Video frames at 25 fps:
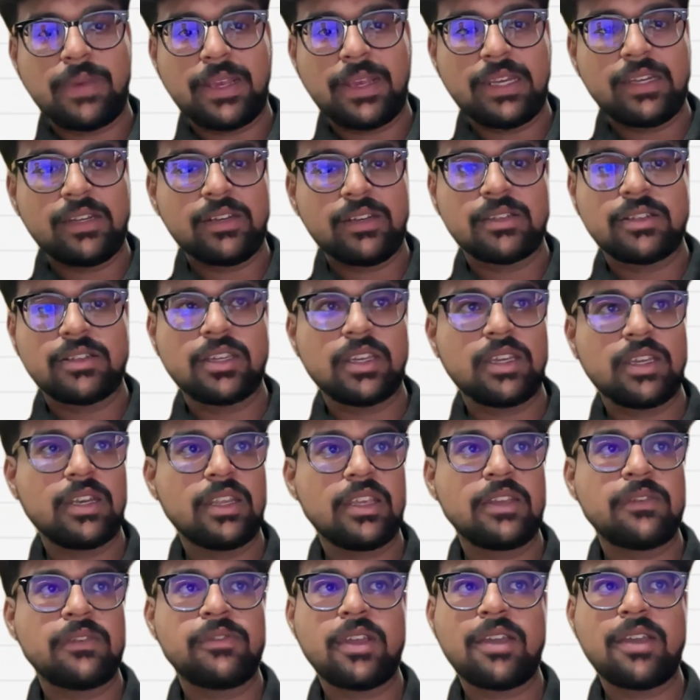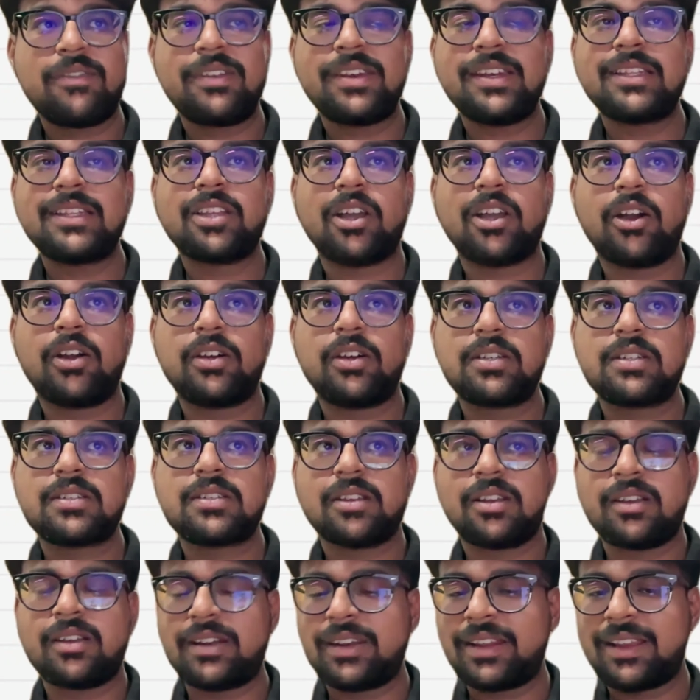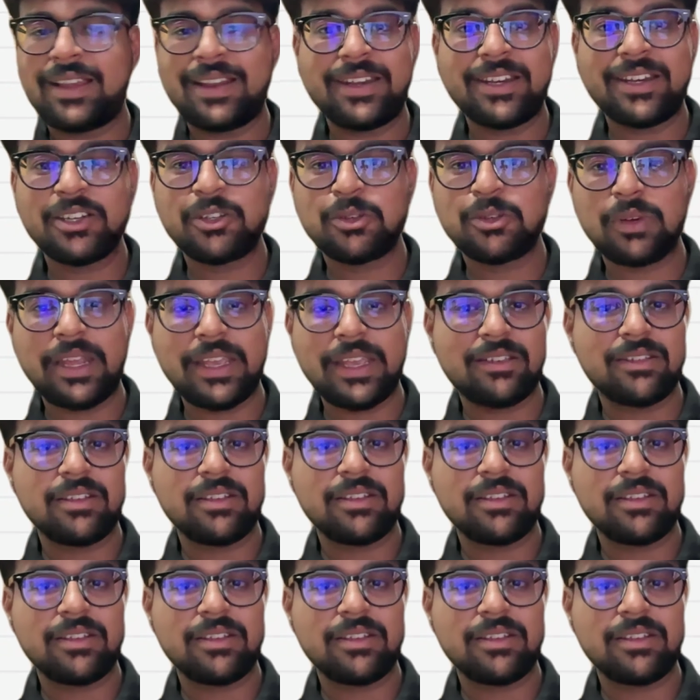you mind sharing if you have any thoughts regarding to